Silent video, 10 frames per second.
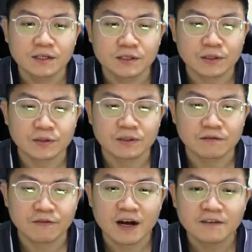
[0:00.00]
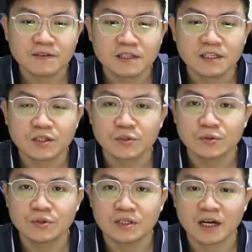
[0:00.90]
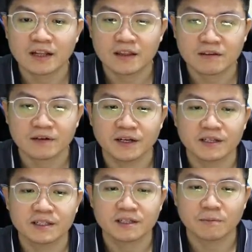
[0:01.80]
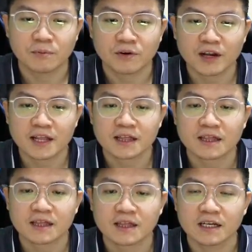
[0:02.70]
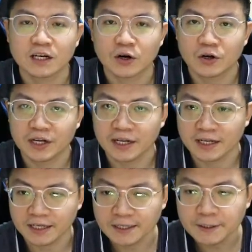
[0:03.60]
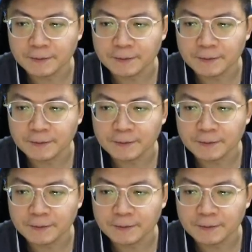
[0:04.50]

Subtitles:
So 56293 separate accordingly.